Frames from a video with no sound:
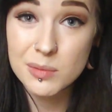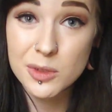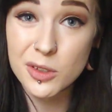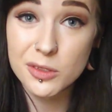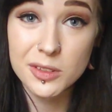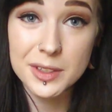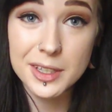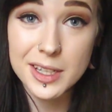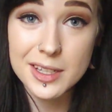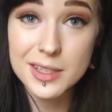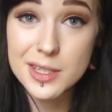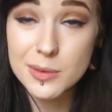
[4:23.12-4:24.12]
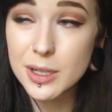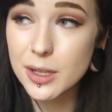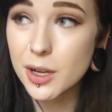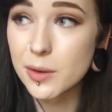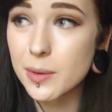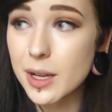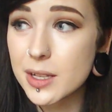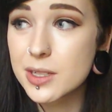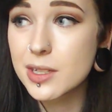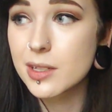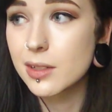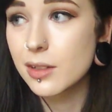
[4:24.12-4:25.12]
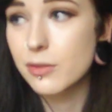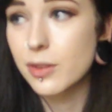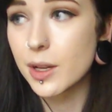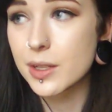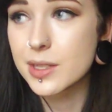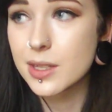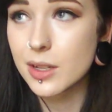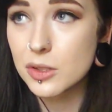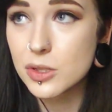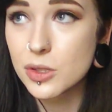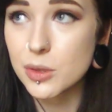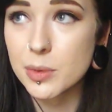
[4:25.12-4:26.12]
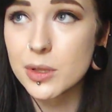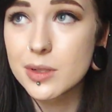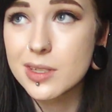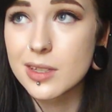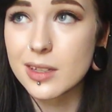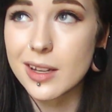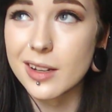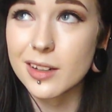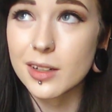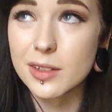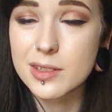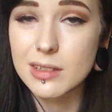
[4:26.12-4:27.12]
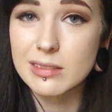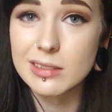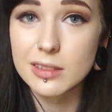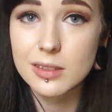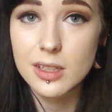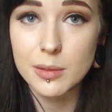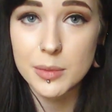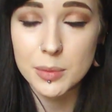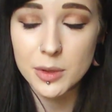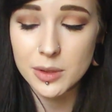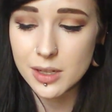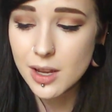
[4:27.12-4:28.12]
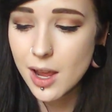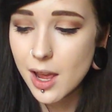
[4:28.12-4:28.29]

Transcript: not really into it. I read first like two books and then I was like, I can't be bothered.